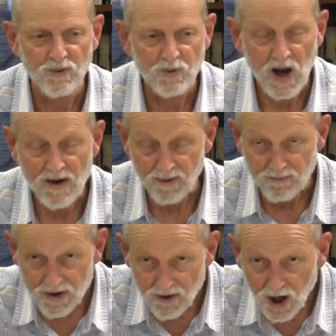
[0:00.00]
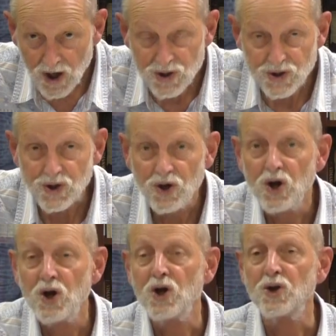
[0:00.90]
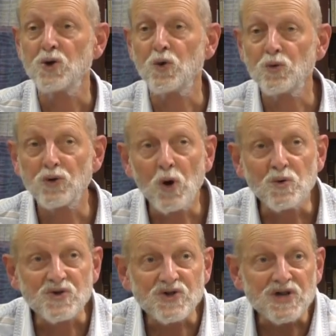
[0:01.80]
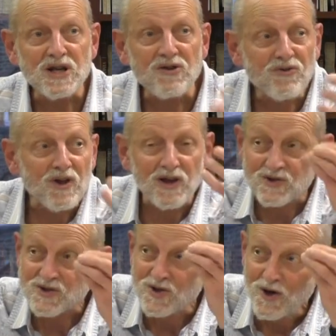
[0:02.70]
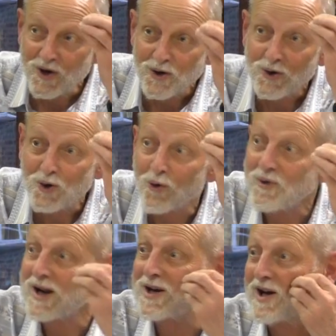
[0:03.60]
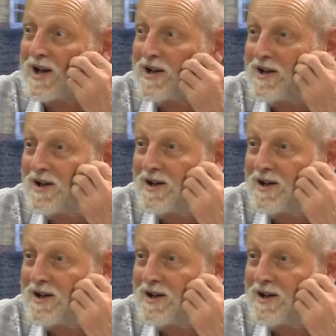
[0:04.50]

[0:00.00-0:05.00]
If you have a mirage, you don't see things correctly.